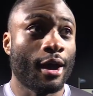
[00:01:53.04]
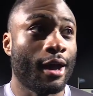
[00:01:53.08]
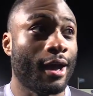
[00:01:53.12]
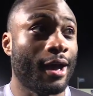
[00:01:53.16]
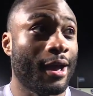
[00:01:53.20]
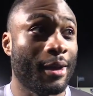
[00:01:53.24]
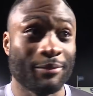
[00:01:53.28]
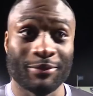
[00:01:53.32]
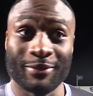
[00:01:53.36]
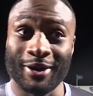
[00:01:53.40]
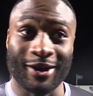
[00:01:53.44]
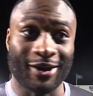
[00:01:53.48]

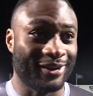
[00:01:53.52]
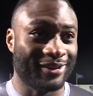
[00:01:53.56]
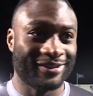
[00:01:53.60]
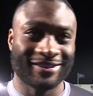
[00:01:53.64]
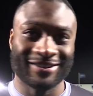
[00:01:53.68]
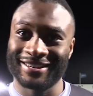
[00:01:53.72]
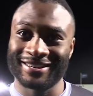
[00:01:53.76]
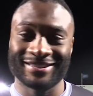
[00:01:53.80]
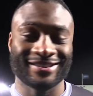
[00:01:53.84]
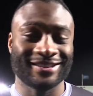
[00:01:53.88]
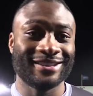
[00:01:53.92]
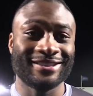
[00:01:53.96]
No,
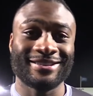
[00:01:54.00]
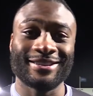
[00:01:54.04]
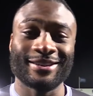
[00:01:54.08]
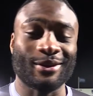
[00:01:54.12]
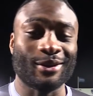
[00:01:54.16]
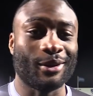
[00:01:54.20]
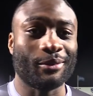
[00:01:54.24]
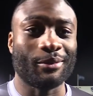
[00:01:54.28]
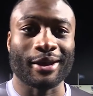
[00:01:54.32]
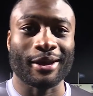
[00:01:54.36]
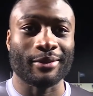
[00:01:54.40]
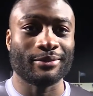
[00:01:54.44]
he's the
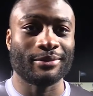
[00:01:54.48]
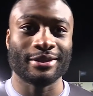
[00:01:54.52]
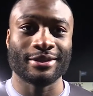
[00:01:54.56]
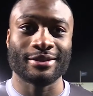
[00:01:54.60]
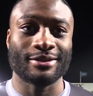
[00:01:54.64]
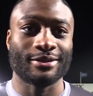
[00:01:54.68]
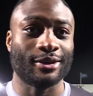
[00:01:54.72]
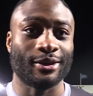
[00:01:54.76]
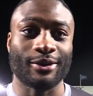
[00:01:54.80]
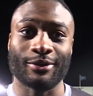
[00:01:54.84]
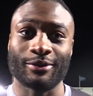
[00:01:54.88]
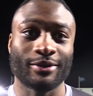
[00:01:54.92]
club captain,
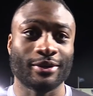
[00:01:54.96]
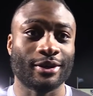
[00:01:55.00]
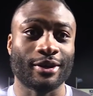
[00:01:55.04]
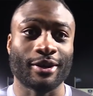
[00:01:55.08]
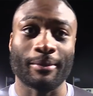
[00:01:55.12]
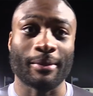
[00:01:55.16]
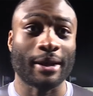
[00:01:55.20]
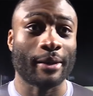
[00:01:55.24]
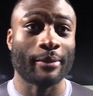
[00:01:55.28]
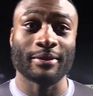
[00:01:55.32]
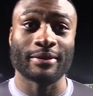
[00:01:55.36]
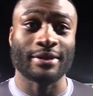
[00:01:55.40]
so you know,
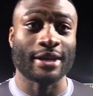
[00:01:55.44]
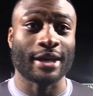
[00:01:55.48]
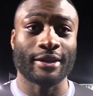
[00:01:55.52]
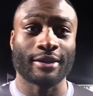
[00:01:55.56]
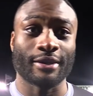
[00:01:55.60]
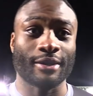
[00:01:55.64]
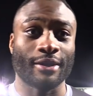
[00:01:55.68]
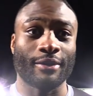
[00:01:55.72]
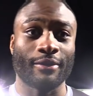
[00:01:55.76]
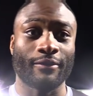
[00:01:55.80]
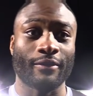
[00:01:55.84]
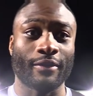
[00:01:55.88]
I'm happy to
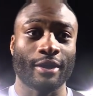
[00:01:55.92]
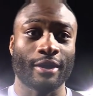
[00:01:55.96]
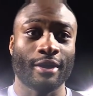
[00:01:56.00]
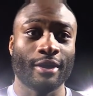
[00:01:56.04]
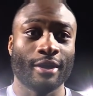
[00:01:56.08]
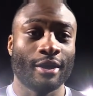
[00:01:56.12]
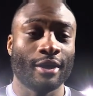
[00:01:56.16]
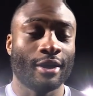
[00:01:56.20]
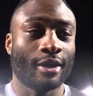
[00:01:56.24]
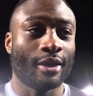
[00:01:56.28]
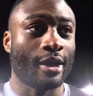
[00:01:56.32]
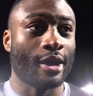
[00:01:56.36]
hand it over.
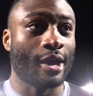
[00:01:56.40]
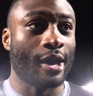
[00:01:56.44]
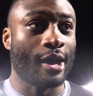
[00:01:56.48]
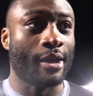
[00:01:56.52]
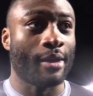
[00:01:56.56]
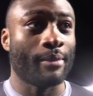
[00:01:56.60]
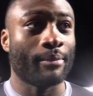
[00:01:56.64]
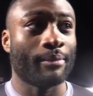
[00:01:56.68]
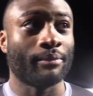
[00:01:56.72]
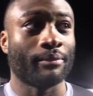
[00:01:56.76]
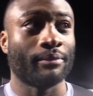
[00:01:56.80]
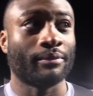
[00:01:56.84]

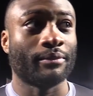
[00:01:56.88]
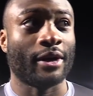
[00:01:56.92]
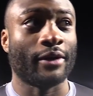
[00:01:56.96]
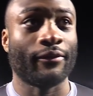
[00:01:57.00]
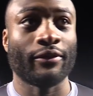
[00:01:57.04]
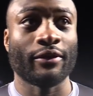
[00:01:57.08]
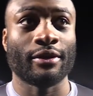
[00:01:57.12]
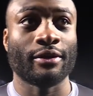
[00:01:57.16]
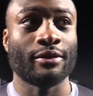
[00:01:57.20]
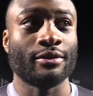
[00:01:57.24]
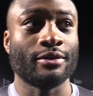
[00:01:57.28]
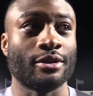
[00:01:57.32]
I
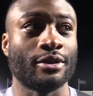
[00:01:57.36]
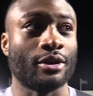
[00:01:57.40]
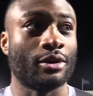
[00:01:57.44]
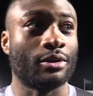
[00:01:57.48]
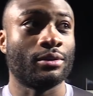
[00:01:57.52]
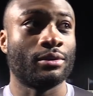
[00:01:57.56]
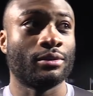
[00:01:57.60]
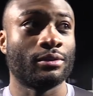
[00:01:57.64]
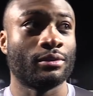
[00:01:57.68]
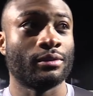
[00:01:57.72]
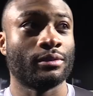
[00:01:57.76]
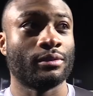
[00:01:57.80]
think, you know,
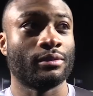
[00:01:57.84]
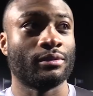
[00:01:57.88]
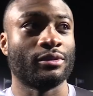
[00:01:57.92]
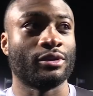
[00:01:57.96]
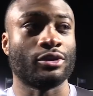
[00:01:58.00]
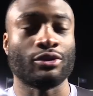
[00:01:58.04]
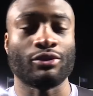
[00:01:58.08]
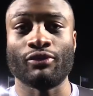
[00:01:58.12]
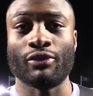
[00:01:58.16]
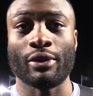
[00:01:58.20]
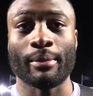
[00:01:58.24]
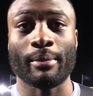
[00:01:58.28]

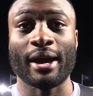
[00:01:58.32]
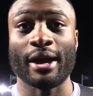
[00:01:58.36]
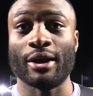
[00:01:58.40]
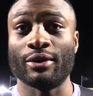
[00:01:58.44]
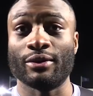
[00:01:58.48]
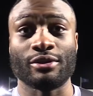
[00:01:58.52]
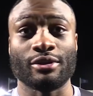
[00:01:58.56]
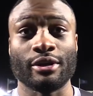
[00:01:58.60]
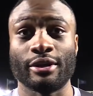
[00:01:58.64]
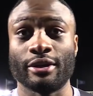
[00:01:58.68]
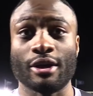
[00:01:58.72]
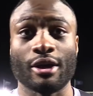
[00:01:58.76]
it doesn't really matter
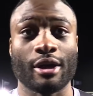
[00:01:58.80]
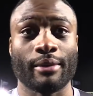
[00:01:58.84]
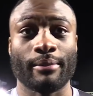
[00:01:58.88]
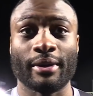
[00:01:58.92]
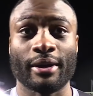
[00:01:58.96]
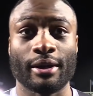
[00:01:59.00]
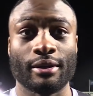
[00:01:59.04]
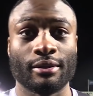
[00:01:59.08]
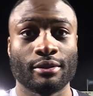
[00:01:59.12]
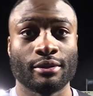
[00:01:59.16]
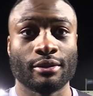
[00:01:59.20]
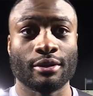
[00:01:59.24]
who's got the
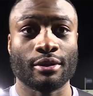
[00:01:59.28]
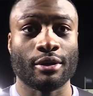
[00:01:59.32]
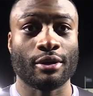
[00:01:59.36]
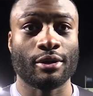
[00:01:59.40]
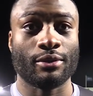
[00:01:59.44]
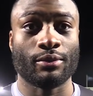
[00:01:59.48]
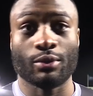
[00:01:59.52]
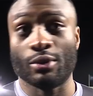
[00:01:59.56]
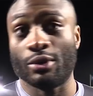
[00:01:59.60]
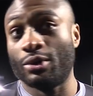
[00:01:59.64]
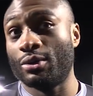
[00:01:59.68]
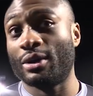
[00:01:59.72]
armband, you
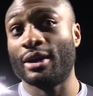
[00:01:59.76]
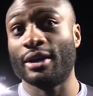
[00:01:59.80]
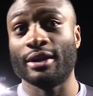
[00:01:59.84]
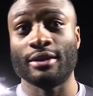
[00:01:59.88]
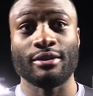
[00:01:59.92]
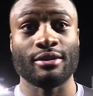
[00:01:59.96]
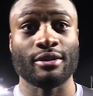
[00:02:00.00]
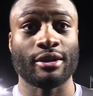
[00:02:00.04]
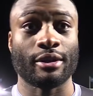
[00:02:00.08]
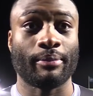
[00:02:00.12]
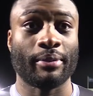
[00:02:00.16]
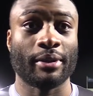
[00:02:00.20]
know, we're all
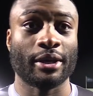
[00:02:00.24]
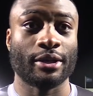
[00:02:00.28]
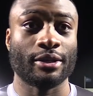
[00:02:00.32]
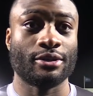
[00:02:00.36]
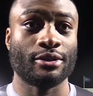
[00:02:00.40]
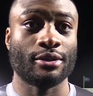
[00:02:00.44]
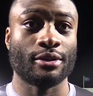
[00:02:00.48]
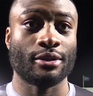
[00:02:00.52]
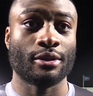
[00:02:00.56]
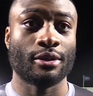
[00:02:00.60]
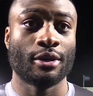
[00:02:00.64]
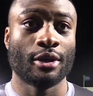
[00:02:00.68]
leaders on the
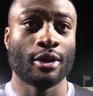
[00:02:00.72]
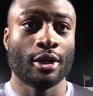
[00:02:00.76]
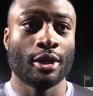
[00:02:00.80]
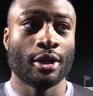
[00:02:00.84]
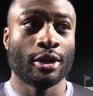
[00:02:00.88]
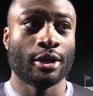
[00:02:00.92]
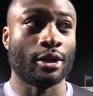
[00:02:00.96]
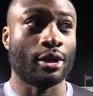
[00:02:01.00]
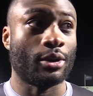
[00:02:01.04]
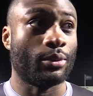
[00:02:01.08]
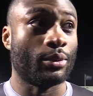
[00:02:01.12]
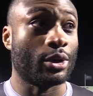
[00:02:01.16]
pitch
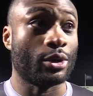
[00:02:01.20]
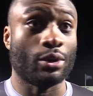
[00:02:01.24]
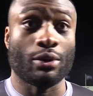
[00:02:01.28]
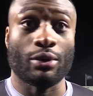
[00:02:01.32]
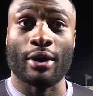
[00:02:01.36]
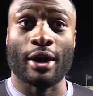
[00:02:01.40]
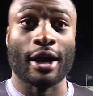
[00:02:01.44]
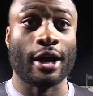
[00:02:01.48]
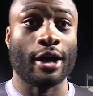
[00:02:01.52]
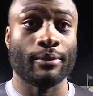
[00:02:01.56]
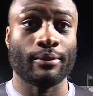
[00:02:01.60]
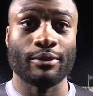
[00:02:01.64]
and, you know, we can
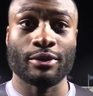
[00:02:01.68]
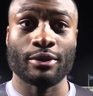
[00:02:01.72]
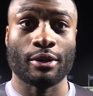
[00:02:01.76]
all help.